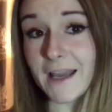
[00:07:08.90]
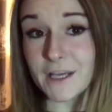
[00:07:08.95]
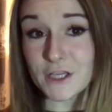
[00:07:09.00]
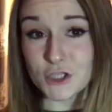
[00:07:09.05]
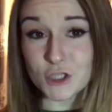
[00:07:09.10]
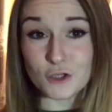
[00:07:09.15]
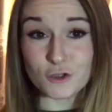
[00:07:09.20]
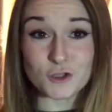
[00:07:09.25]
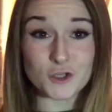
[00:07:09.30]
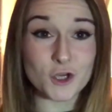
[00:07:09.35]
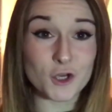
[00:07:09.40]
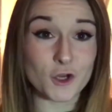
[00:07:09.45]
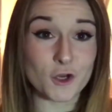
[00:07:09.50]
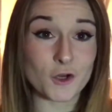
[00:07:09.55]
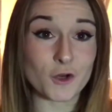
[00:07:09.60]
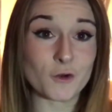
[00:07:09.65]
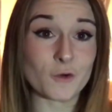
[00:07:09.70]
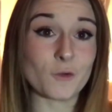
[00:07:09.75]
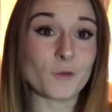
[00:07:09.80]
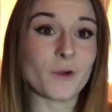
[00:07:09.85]
issue
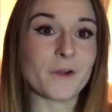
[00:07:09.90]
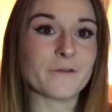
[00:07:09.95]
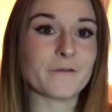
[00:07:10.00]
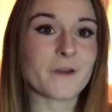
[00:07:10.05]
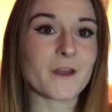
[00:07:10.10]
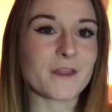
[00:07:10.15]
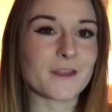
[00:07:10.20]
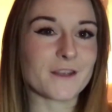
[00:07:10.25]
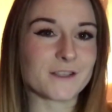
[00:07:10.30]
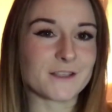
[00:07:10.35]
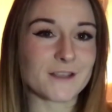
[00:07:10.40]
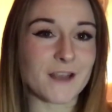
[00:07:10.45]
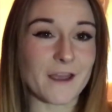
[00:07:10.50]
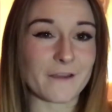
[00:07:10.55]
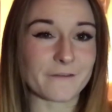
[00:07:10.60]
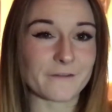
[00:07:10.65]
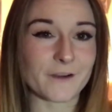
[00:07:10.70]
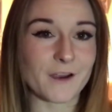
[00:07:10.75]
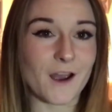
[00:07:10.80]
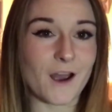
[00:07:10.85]
2 with the
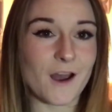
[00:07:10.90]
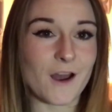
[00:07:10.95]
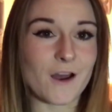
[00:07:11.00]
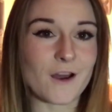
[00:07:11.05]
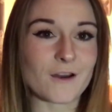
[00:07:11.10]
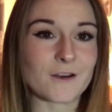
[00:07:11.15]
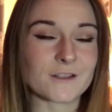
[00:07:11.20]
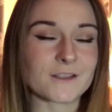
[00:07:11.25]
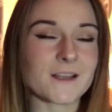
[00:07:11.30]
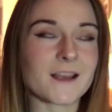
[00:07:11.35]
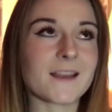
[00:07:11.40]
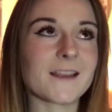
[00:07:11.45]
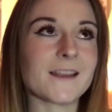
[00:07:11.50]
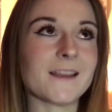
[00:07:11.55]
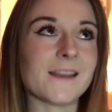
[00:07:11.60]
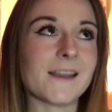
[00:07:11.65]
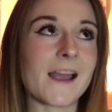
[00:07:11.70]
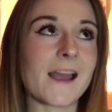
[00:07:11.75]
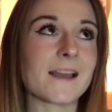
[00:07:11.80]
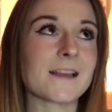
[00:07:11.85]
Death Guard.
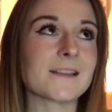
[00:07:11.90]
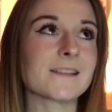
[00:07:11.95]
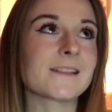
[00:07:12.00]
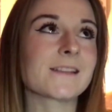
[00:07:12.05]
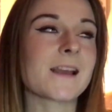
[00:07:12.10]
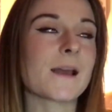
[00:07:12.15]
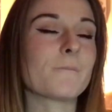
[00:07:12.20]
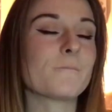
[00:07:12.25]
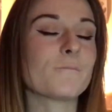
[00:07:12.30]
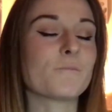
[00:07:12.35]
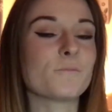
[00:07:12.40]
Yes,